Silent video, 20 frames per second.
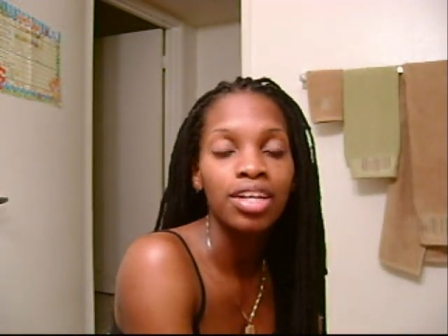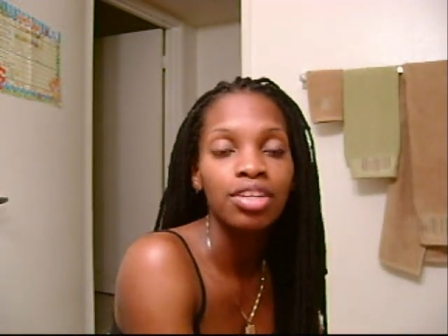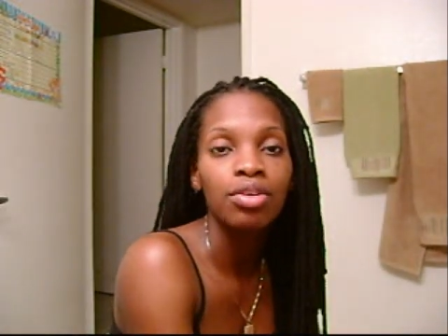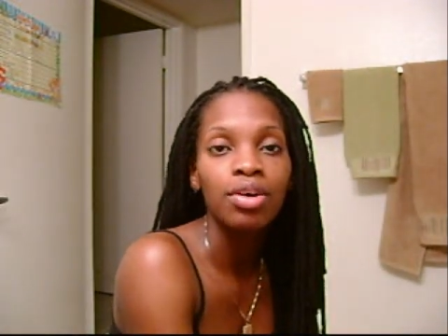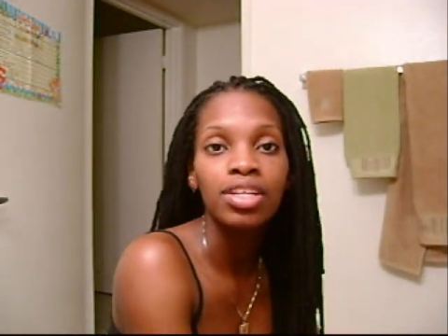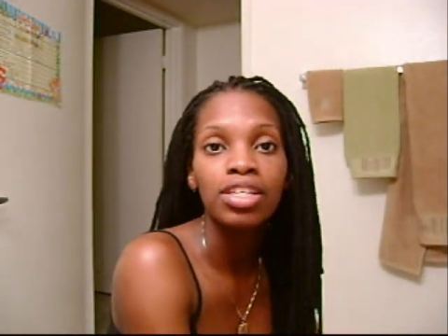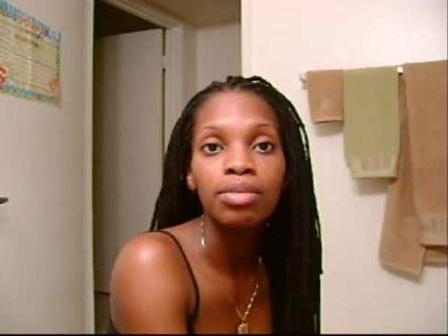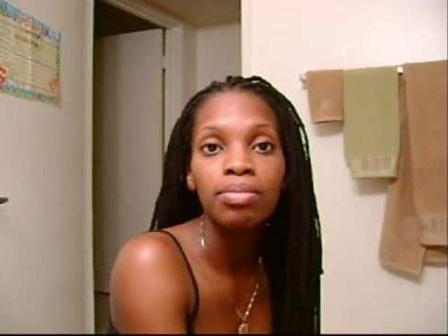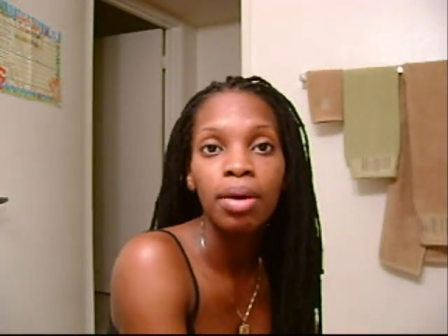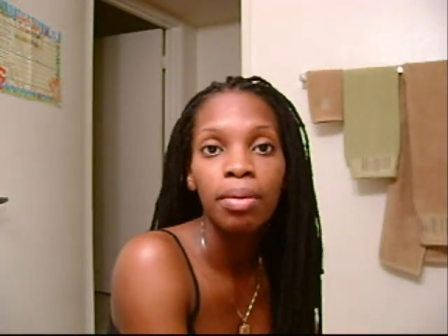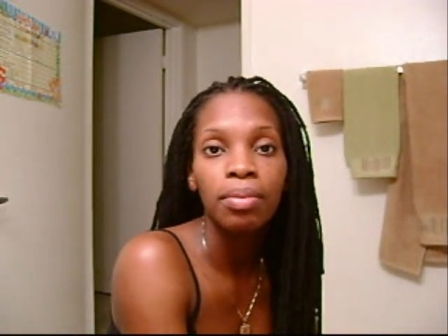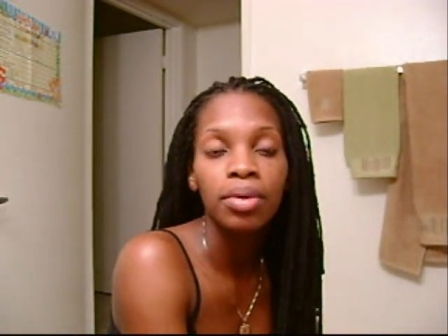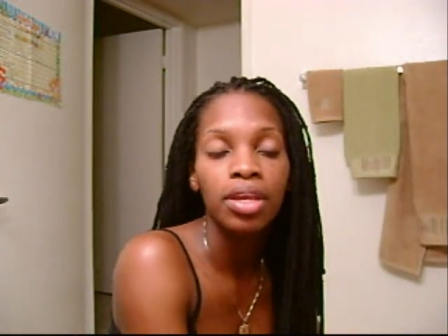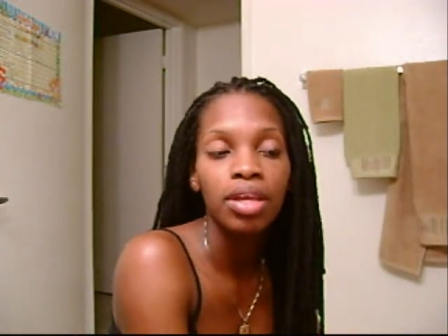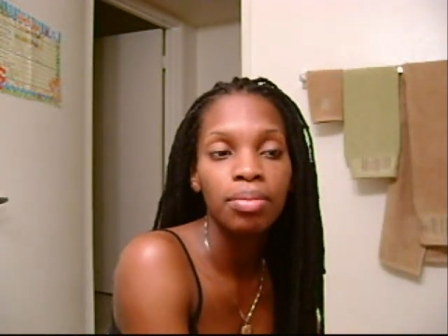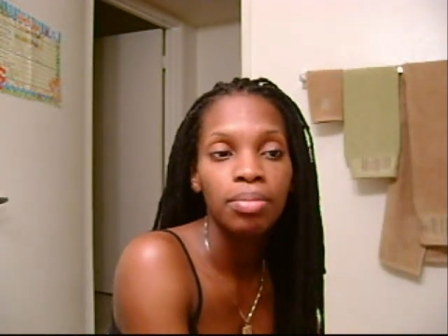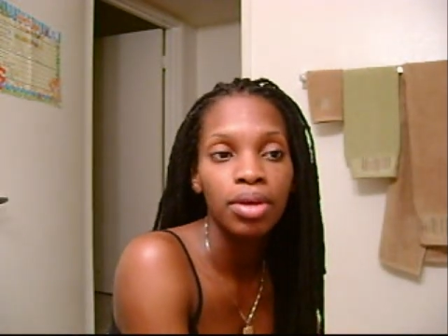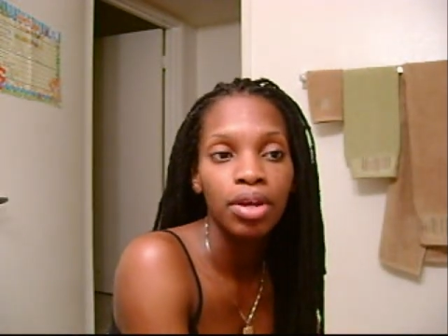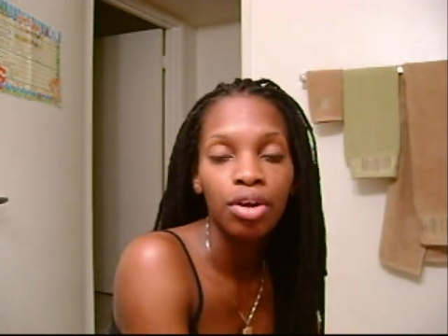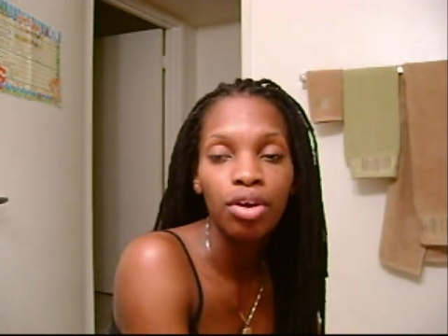I know I did my
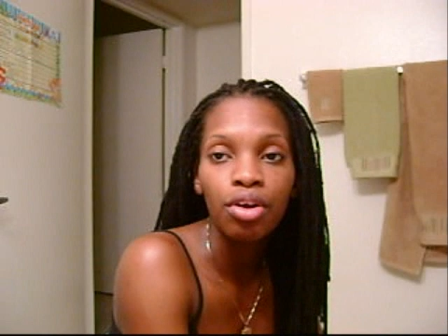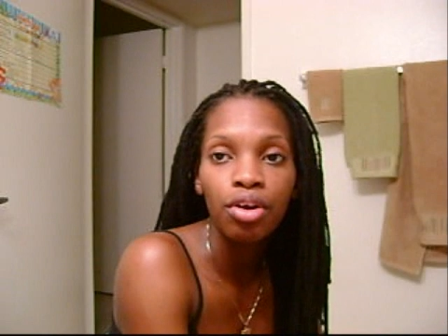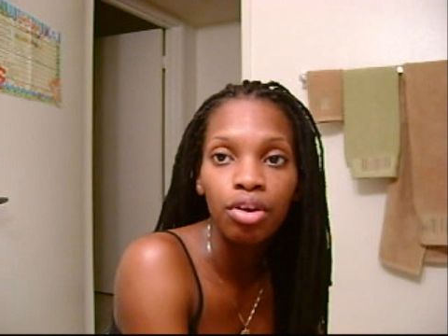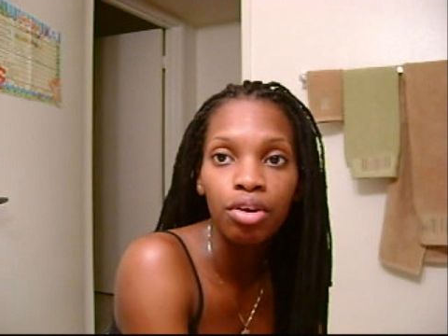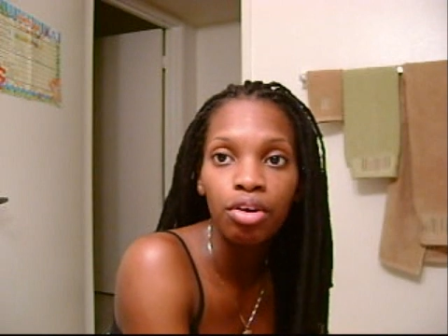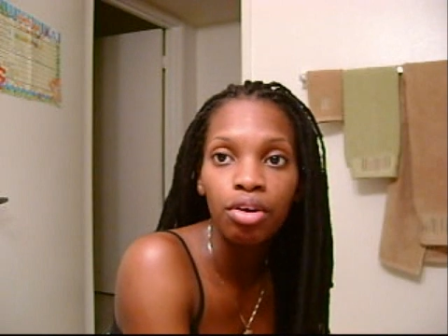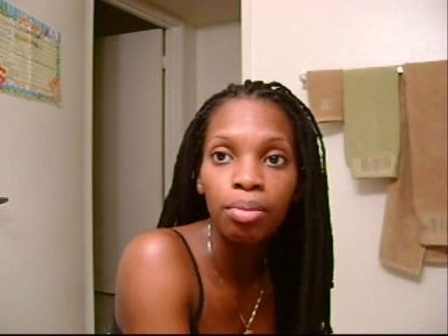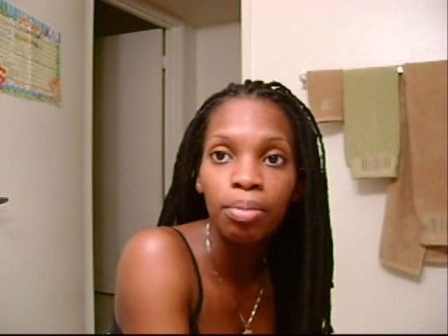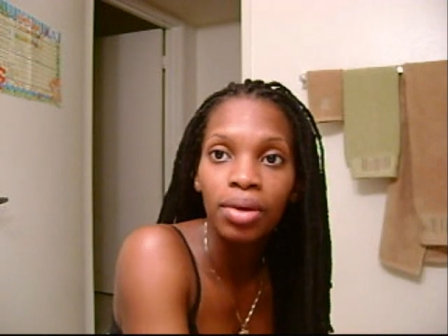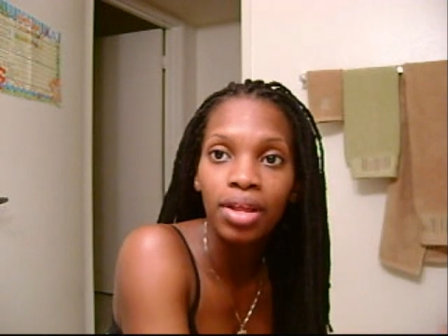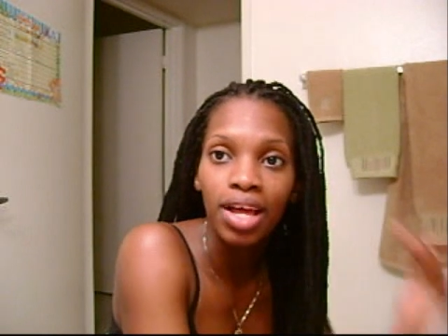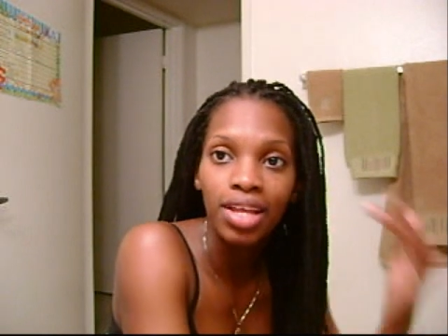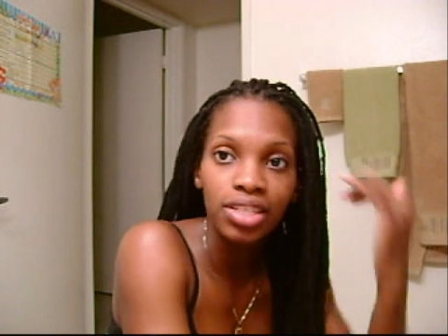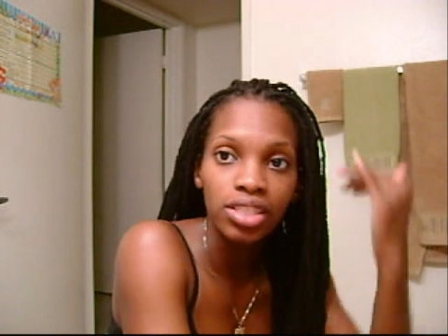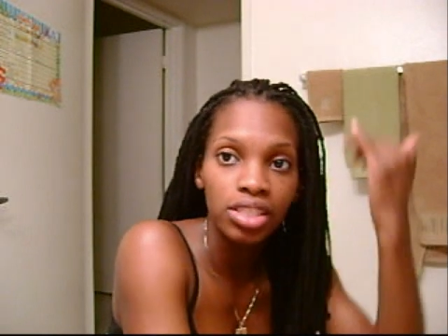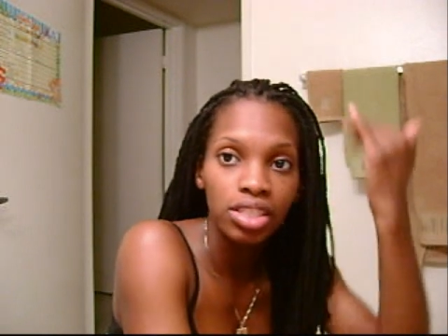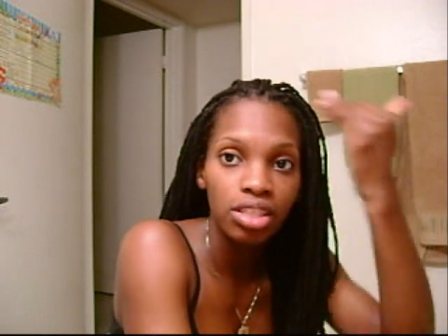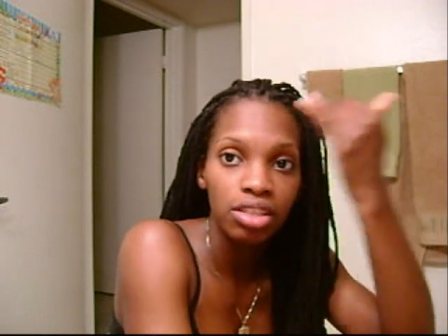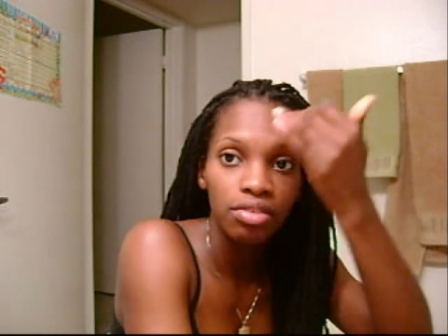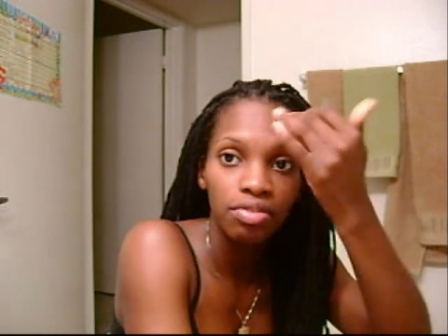Bohemian curl, but I
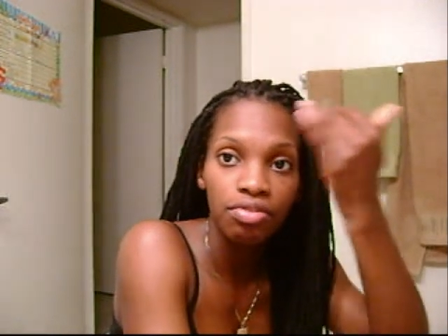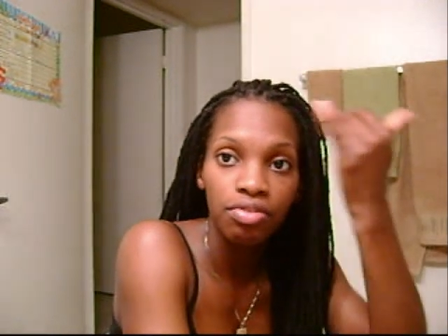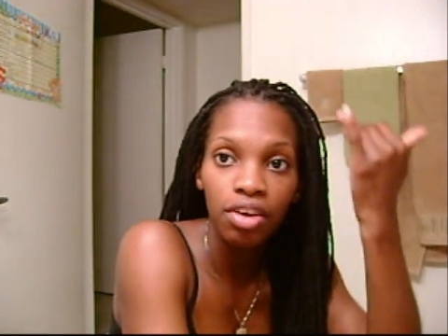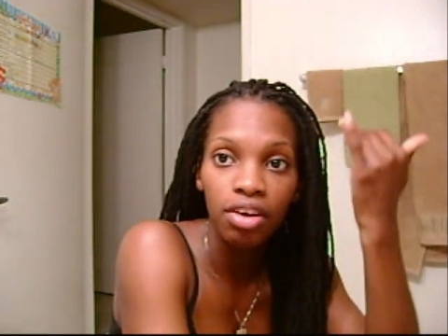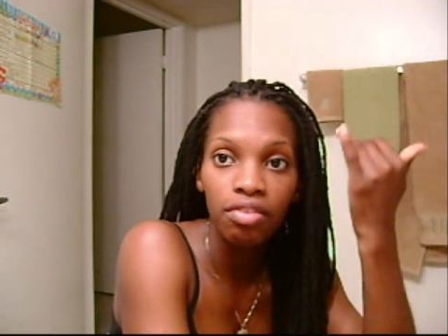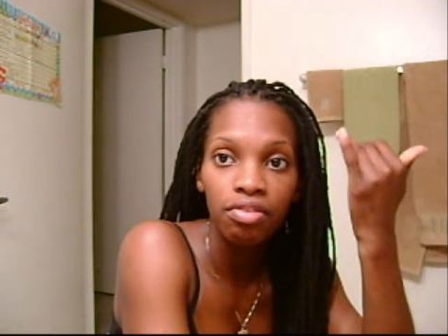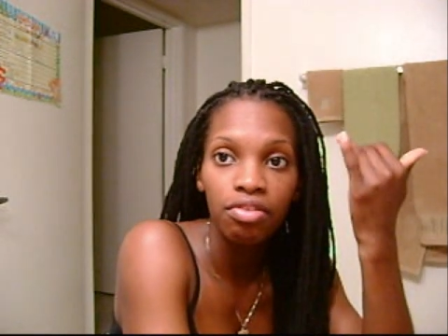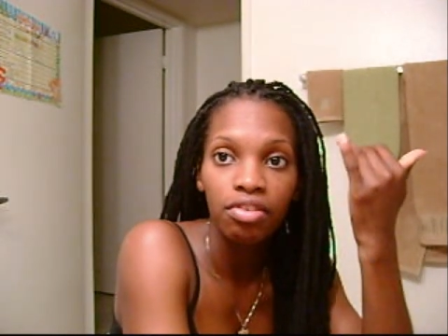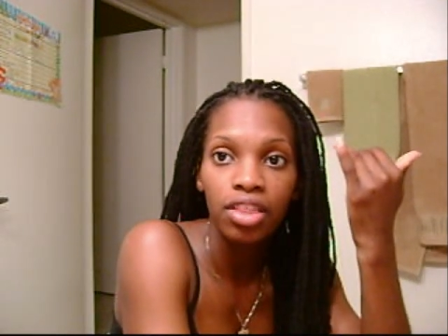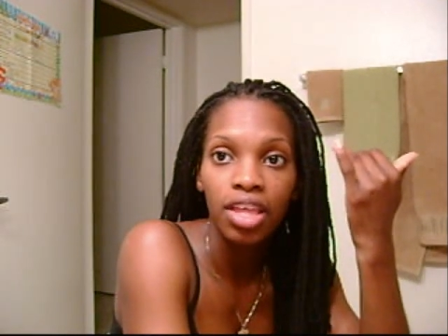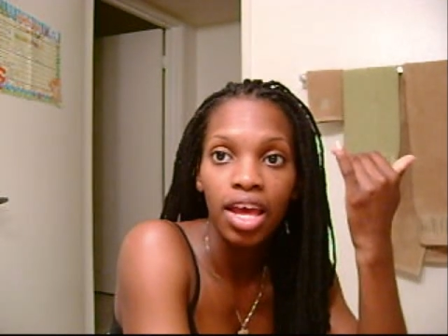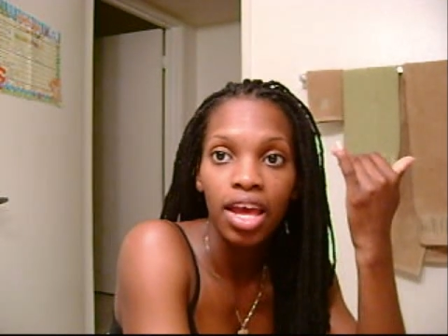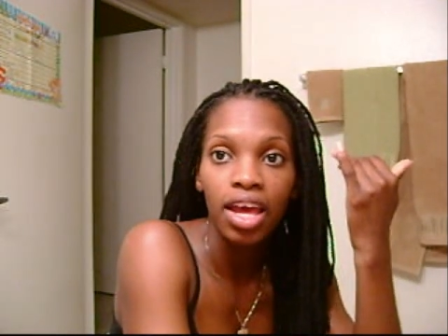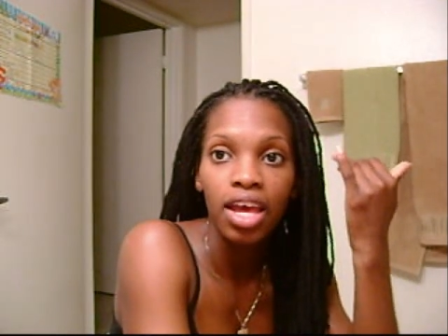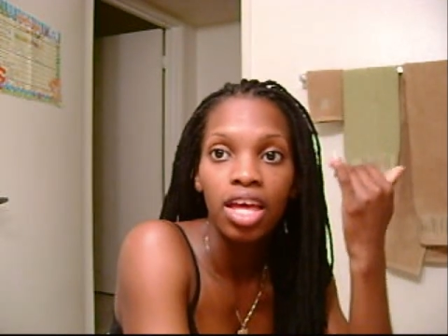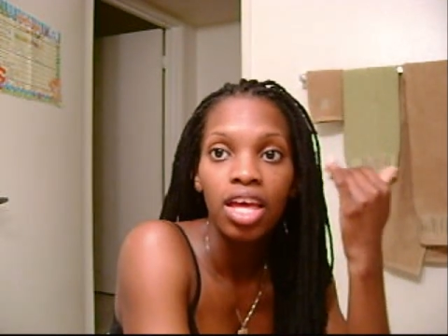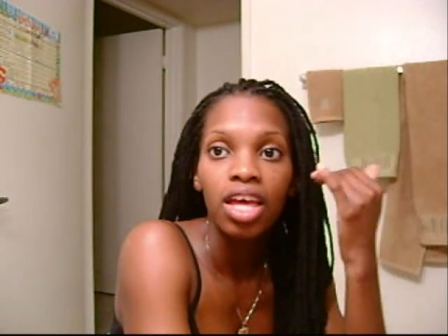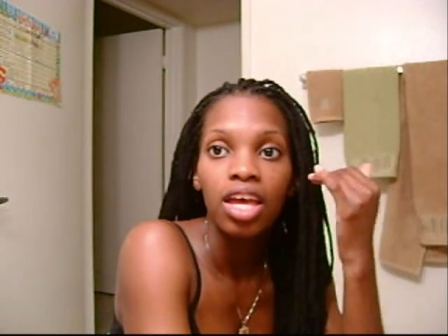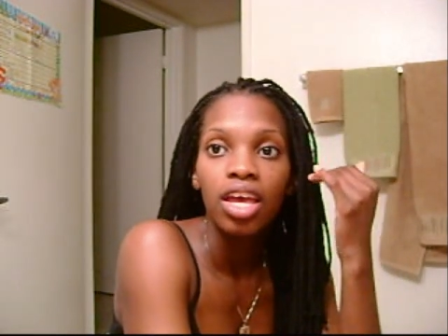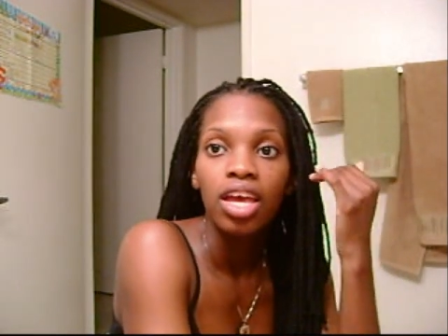just did the front for
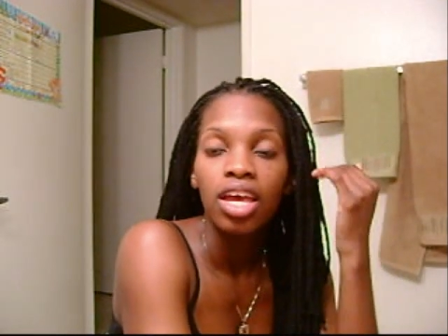that,